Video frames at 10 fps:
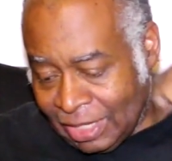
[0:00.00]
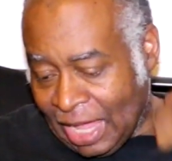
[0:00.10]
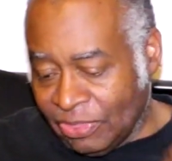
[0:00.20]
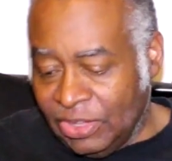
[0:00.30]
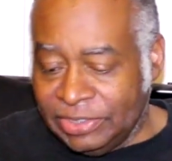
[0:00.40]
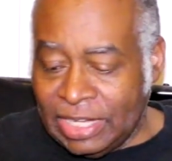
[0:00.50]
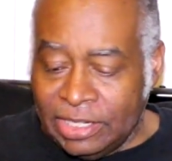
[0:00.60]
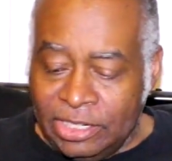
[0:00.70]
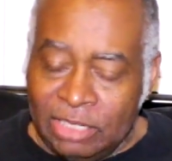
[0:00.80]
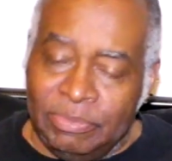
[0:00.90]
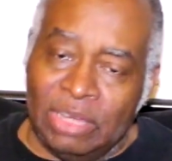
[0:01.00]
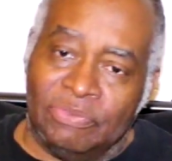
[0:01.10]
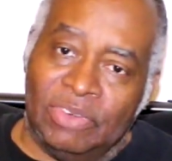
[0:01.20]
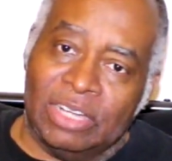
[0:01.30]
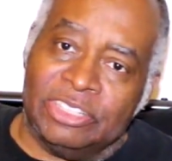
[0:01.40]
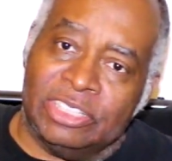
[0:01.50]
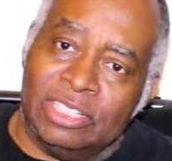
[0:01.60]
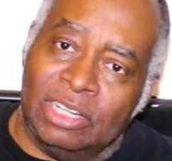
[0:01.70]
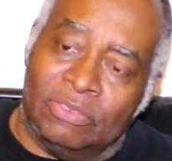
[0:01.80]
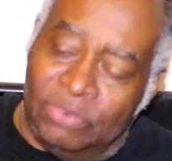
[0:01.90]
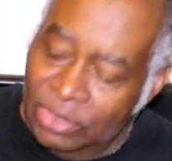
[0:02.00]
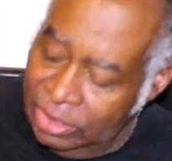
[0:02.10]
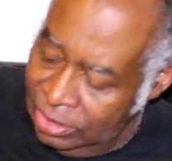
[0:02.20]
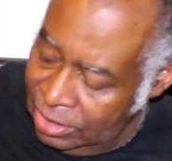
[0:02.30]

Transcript: I think that could be a function of